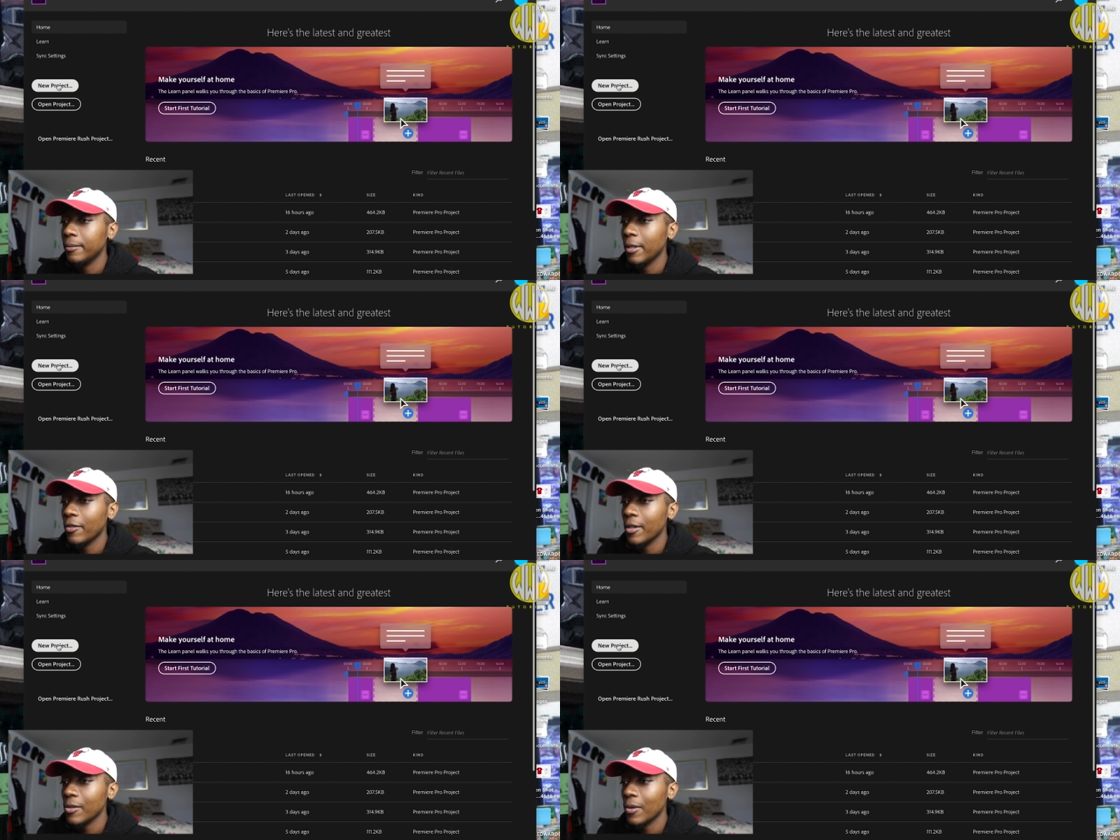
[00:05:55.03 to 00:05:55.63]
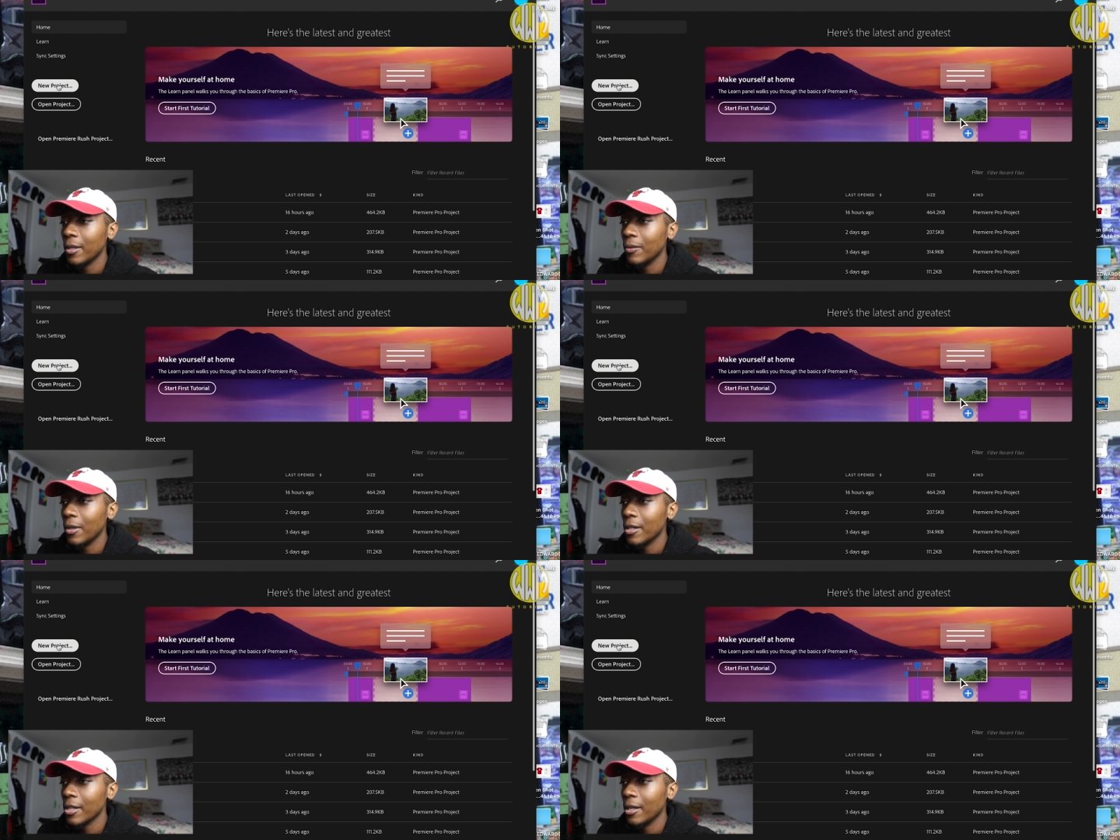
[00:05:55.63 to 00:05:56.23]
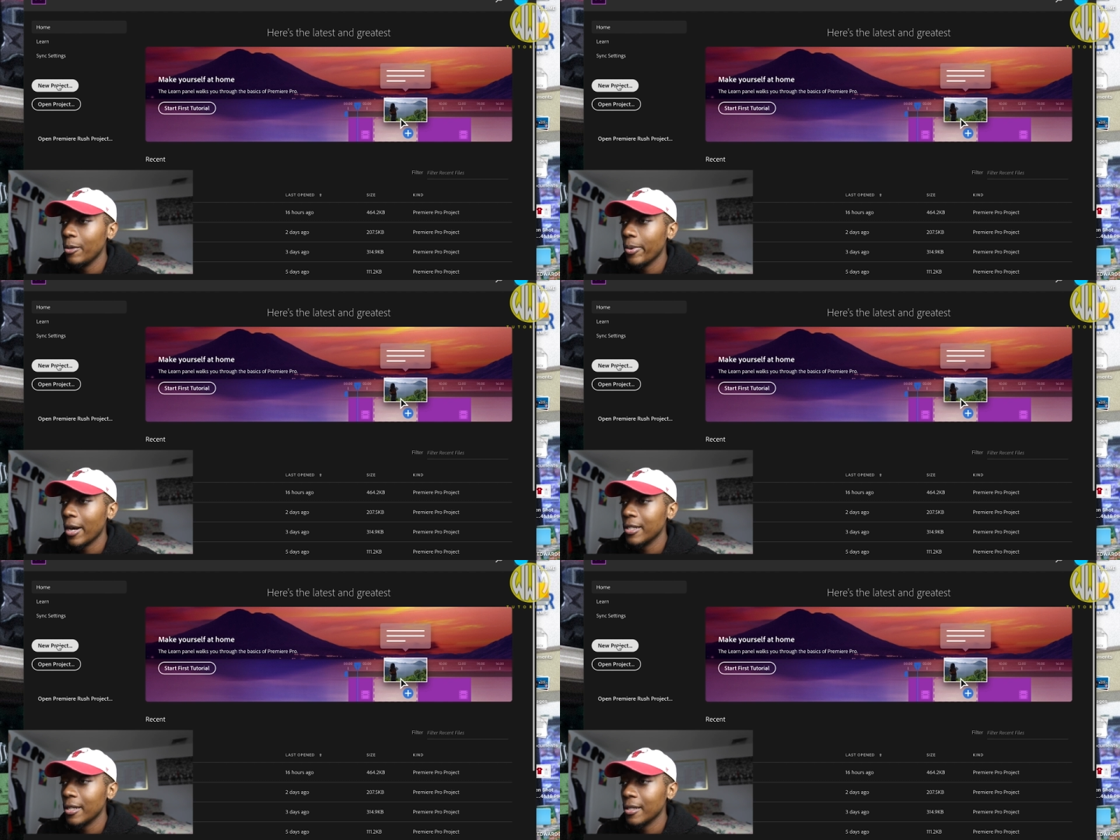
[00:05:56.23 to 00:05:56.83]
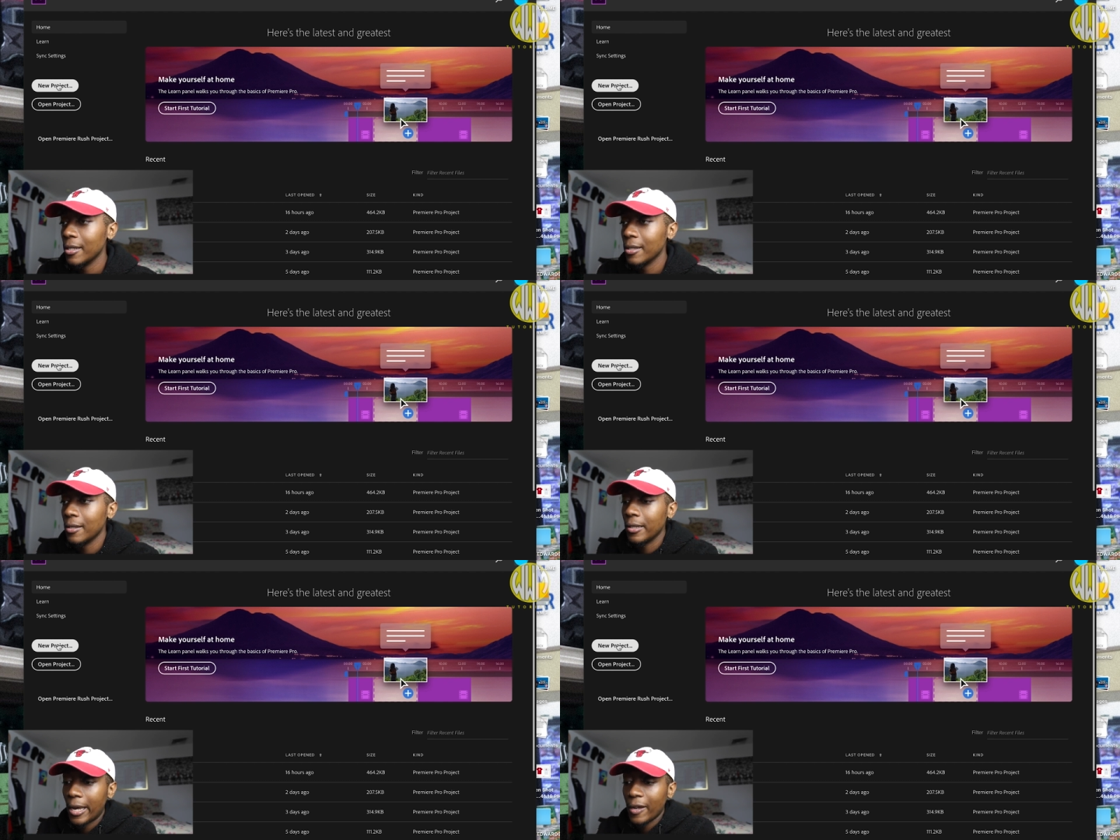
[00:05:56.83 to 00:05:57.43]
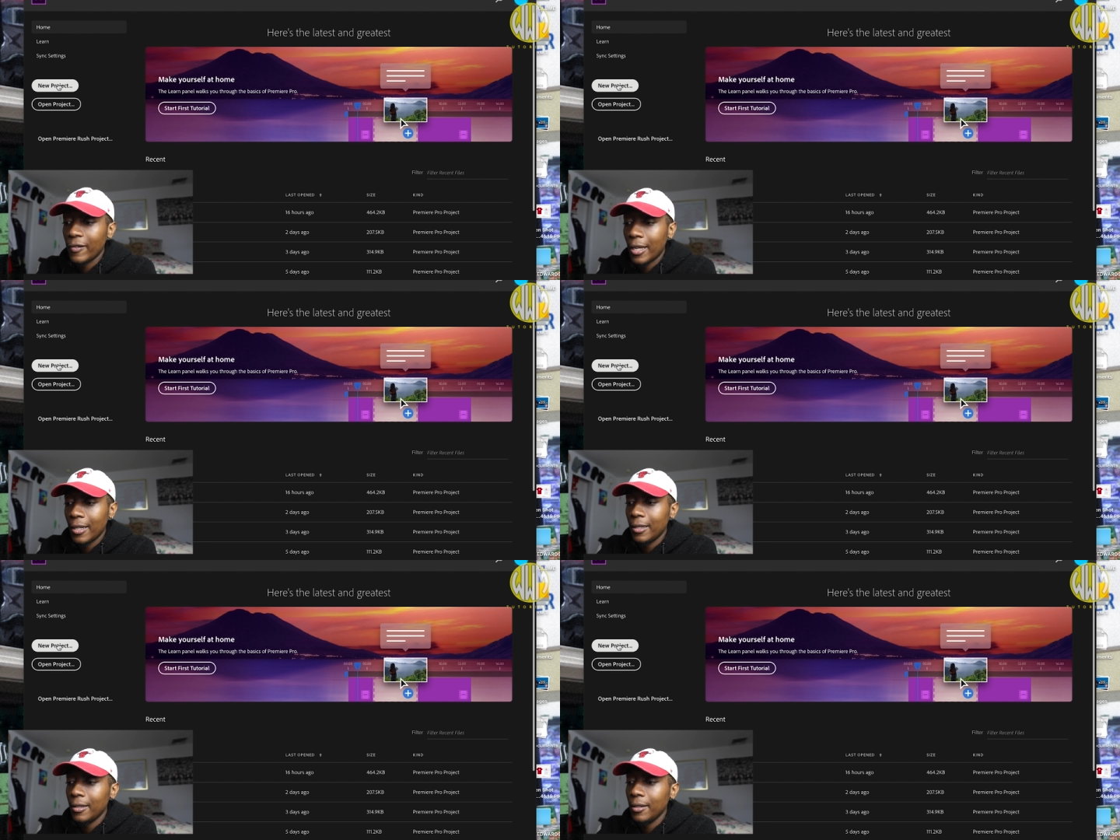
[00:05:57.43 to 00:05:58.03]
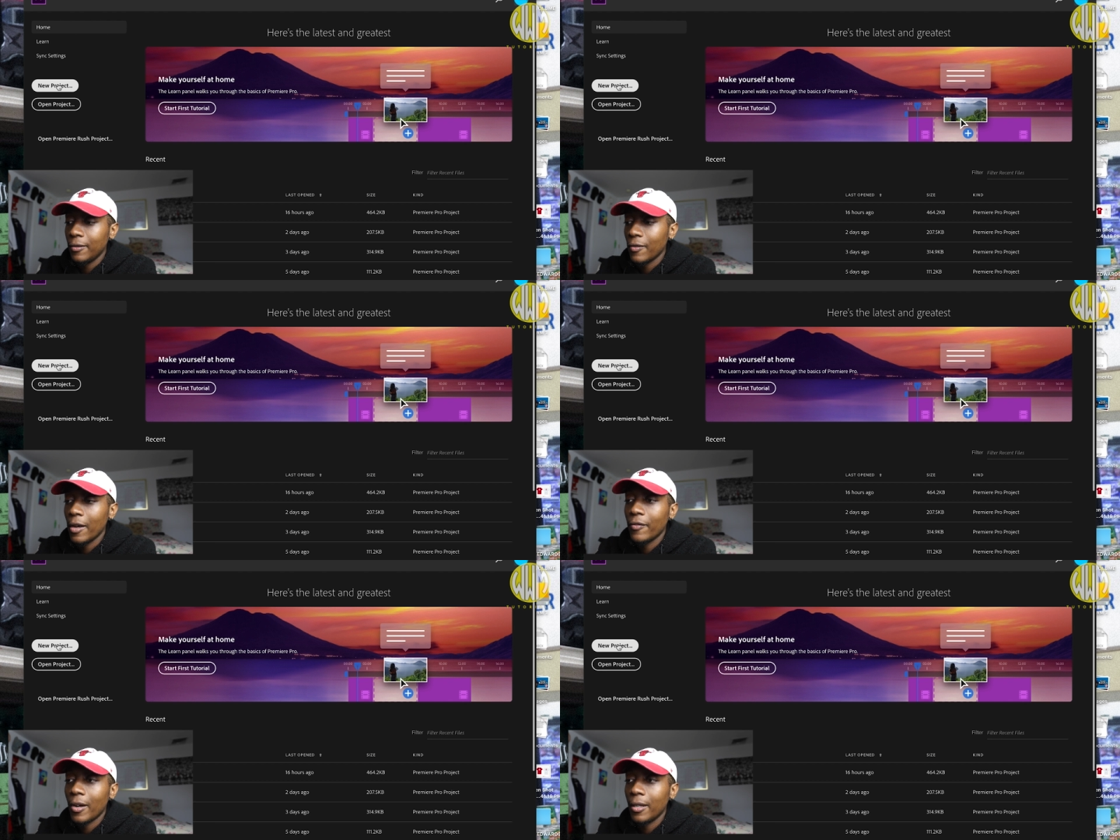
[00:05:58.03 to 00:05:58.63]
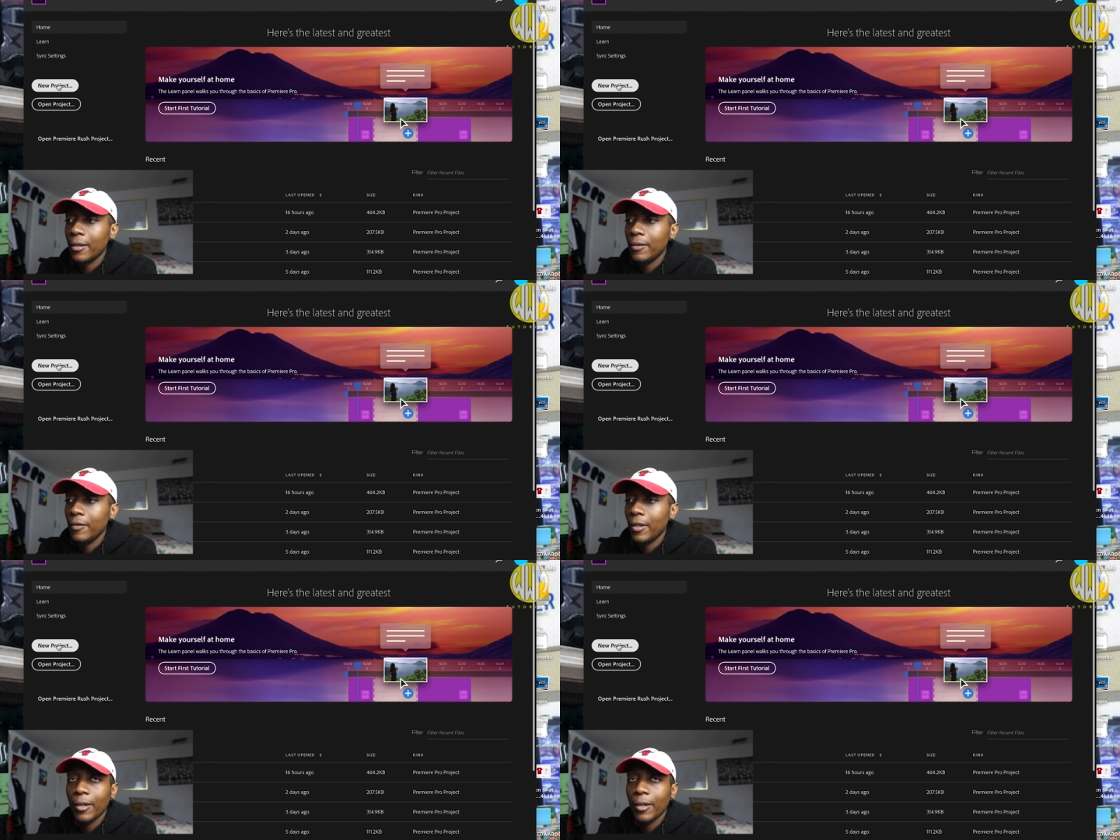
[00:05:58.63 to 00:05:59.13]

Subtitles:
But for this one, we're gonna start a new project since I haven't edited the 5 video